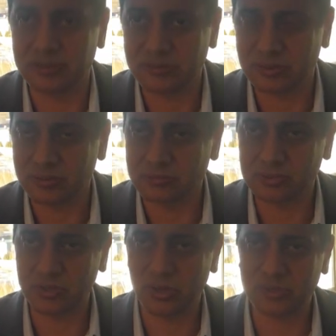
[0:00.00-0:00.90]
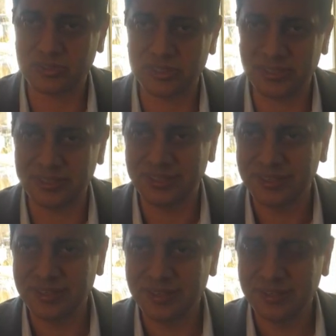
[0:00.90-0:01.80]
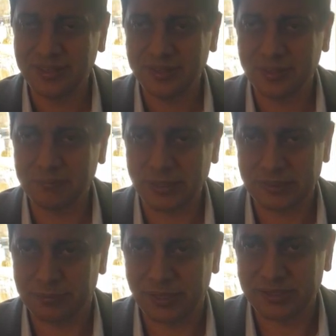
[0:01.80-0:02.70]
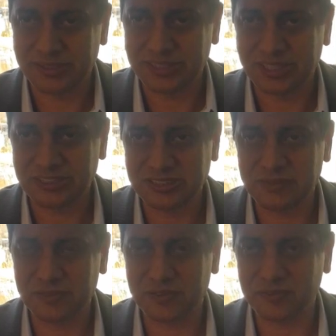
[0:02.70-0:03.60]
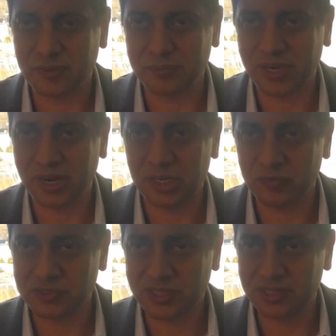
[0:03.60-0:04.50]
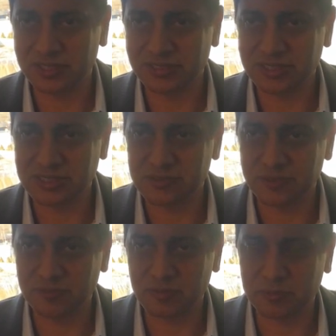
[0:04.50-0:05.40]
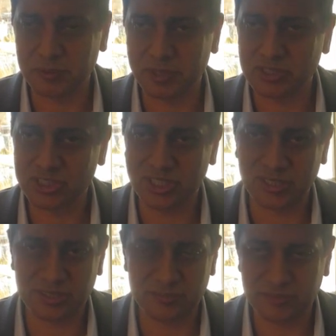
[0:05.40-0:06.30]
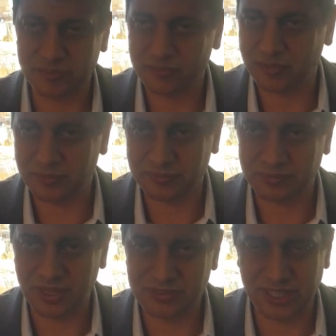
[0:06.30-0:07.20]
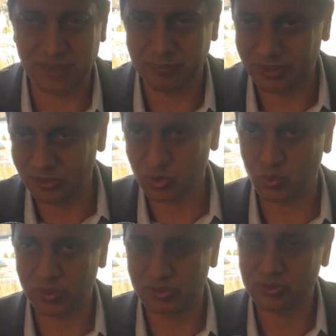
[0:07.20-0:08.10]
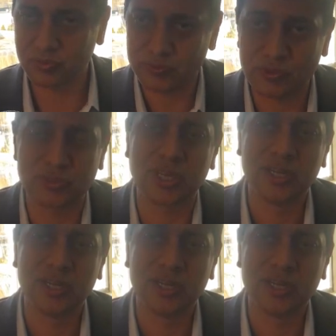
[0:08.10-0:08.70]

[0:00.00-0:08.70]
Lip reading: So do not see metabolic disease different from cardiovascular disease, different from dementia, different from Alzheimer, and so on and so forth,